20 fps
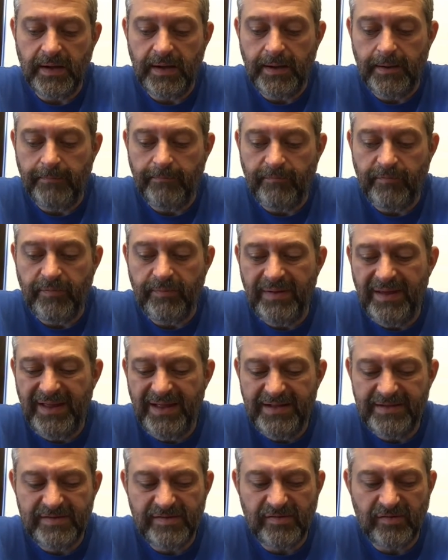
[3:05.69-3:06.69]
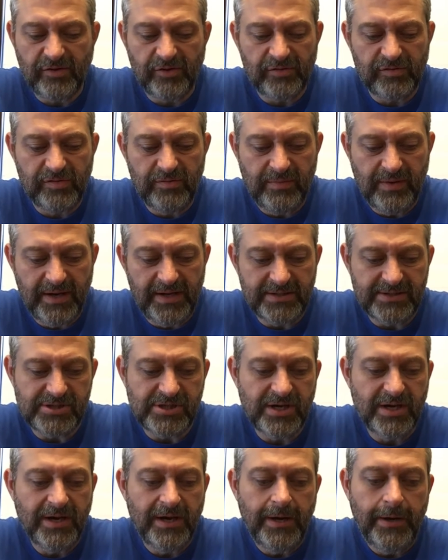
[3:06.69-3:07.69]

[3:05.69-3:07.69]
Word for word: Um, for me, it's just a little too much.